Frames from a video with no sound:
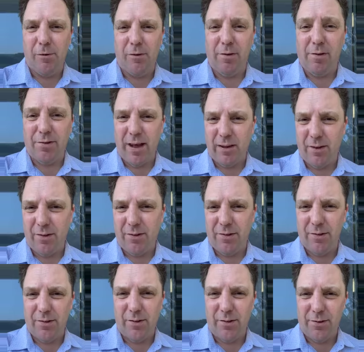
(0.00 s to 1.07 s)
usually the
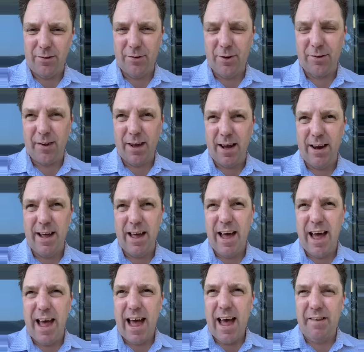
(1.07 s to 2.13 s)
seller's solicitor's trust account,
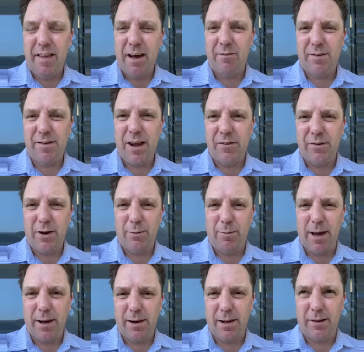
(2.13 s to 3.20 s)
and that retention
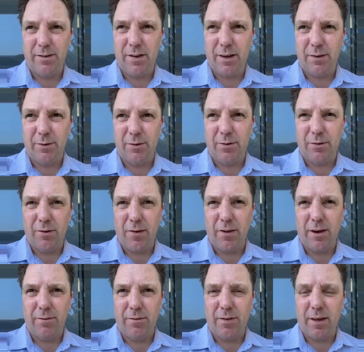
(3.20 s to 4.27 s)
amount is held
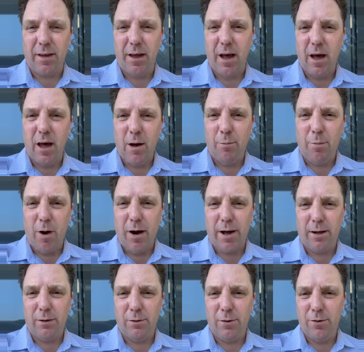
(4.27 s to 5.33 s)
so that if the
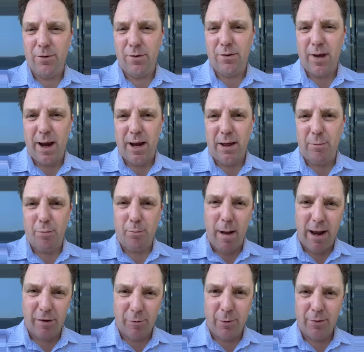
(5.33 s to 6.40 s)
buyer loses any
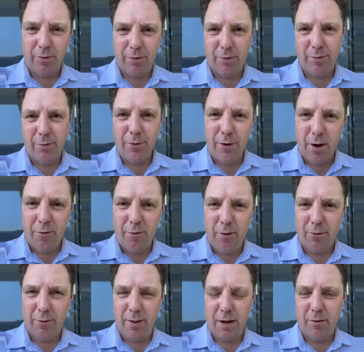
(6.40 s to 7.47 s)
managements through no
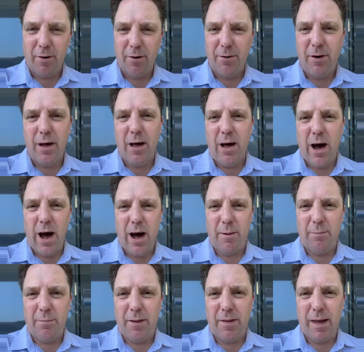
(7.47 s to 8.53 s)
fault of their own,
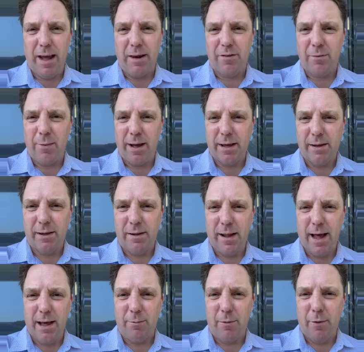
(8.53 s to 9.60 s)
that they get to make a
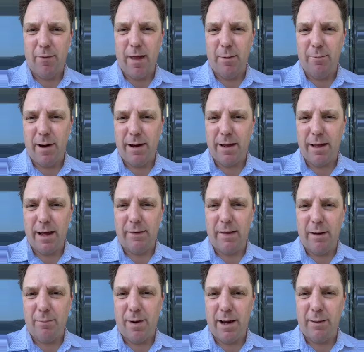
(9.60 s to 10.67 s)
claim on that money and
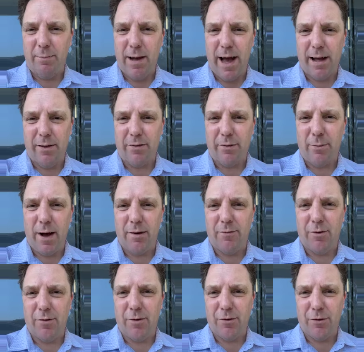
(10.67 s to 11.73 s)
get that money back. It's a way
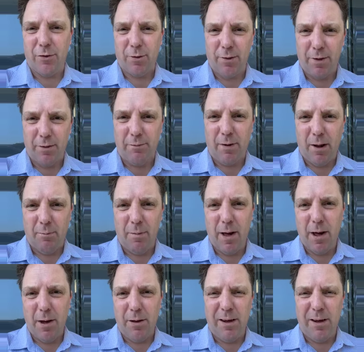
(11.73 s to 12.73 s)
of just ensuring that you're